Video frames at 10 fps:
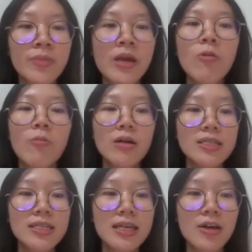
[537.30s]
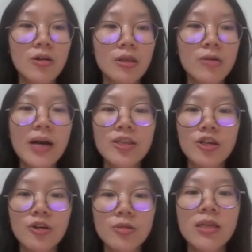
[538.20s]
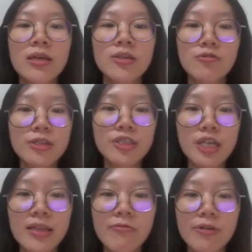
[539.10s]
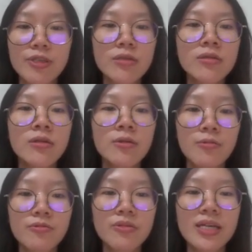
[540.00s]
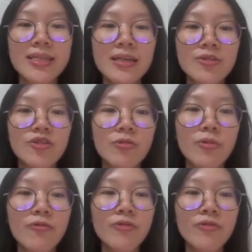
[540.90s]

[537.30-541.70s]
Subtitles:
while the second column undergoes regeneration through heating to remove the